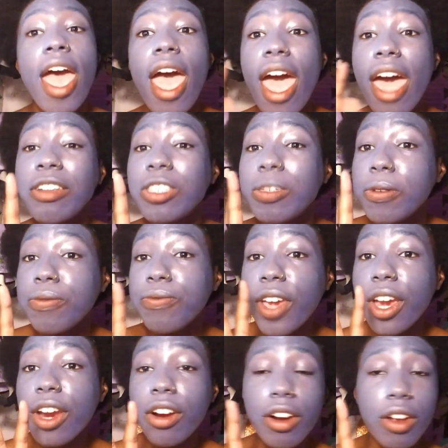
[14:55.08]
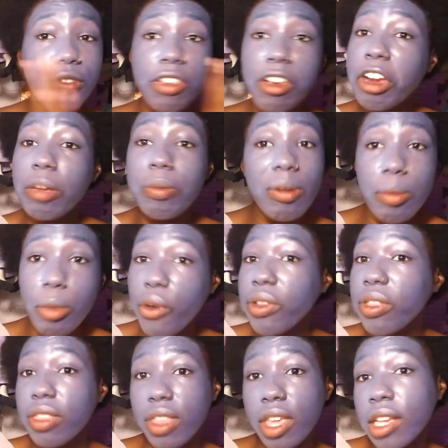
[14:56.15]
And to be fair, there could be more
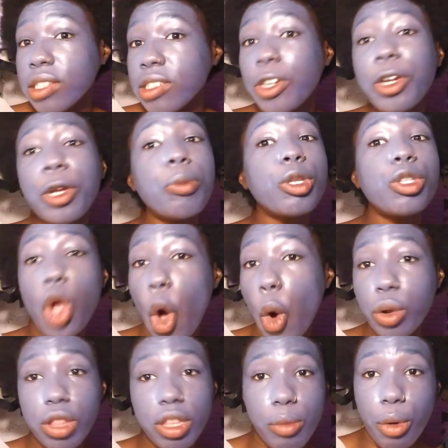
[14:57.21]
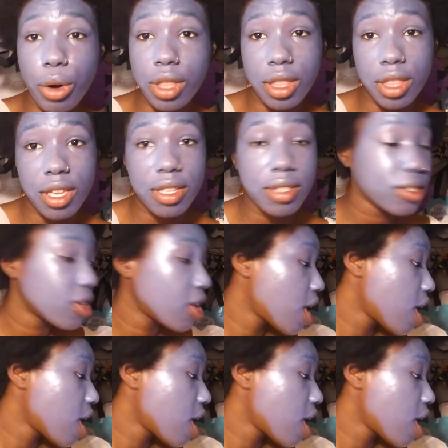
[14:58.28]
than this. There could be totally more than this.